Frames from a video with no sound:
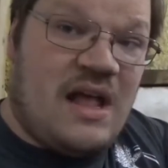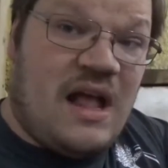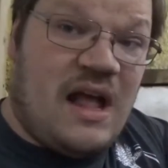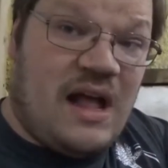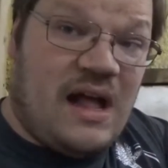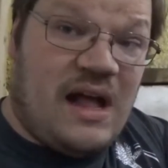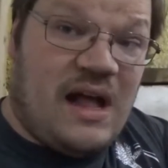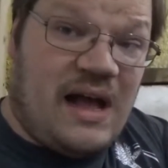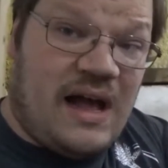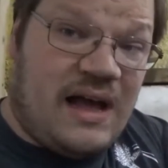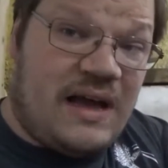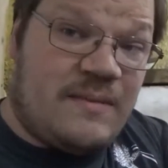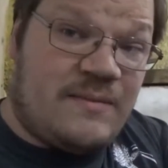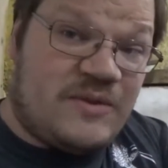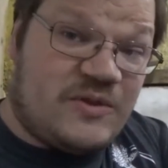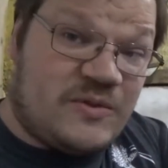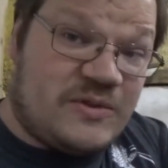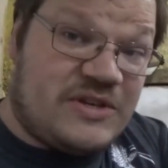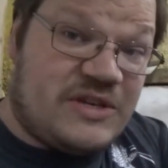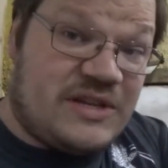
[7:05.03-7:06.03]
I'm
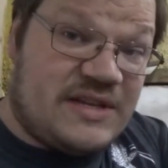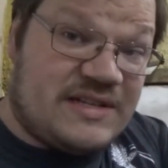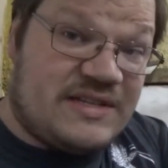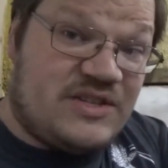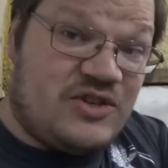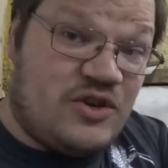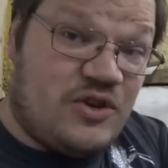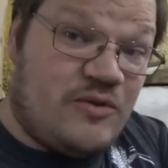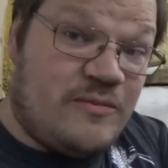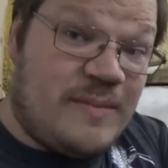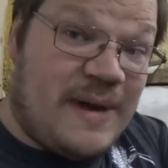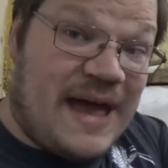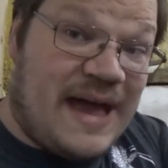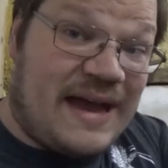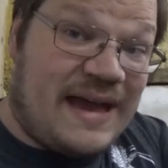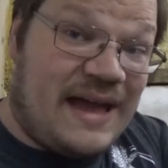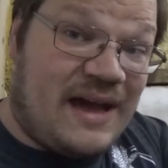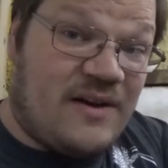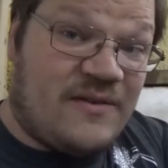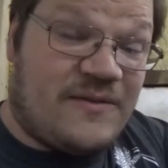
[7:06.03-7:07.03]
switching this tube
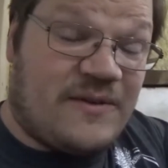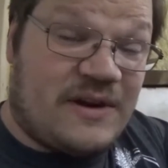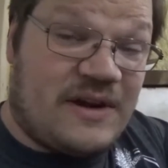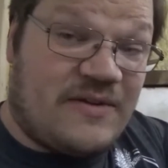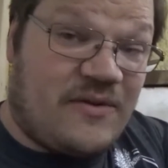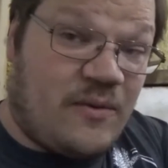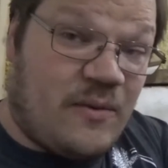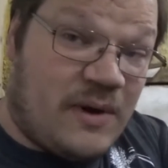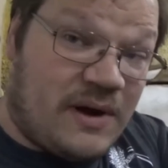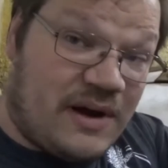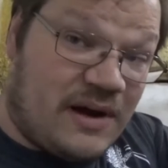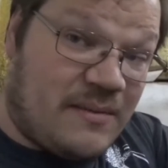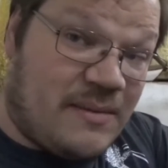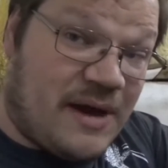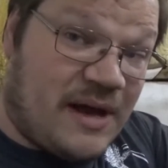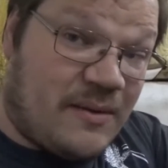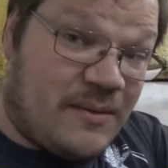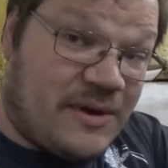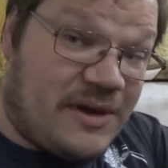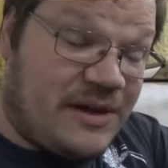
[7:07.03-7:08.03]
back out for a different one in
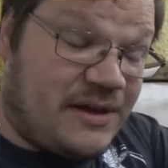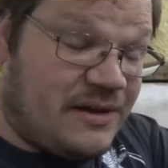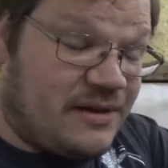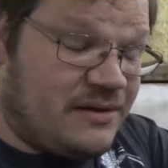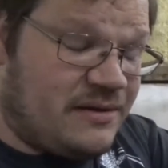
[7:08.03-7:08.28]
about a week.